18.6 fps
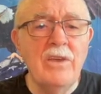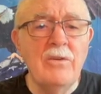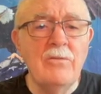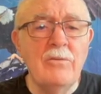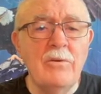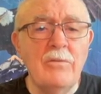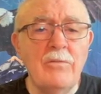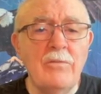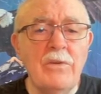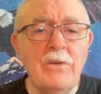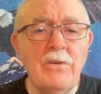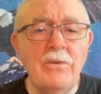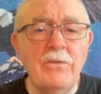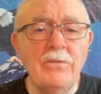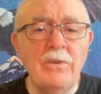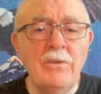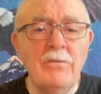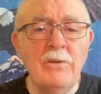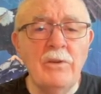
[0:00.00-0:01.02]

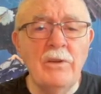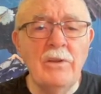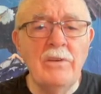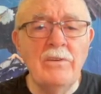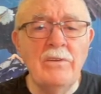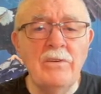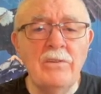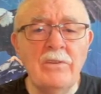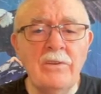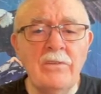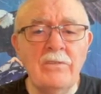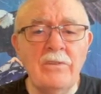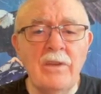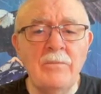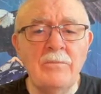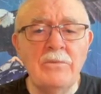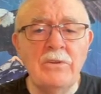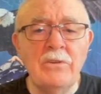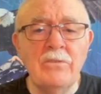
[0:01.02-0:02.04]
refusing religious
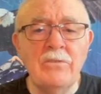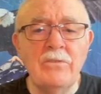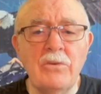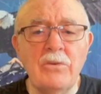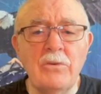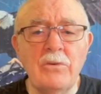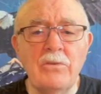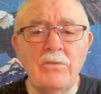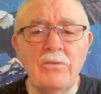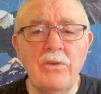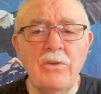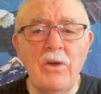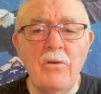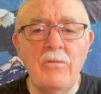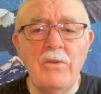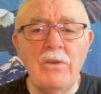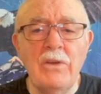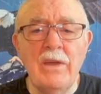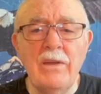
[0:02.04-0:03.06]
exemptions its
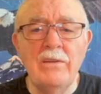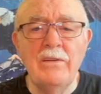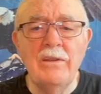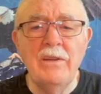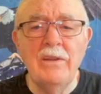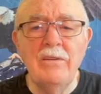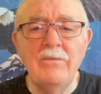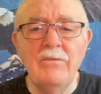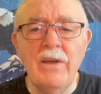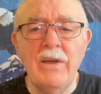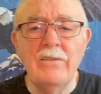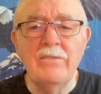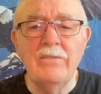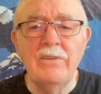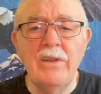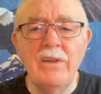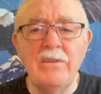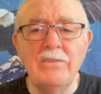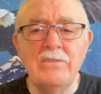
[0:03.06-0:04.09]
COVID-19
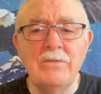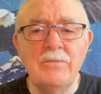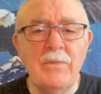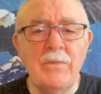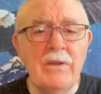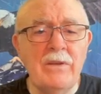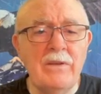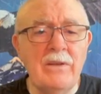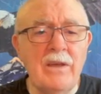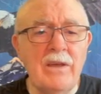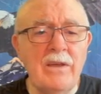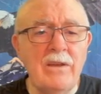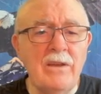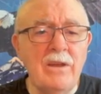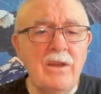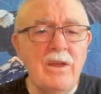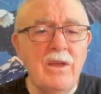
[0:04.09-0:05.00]
vaccination mandate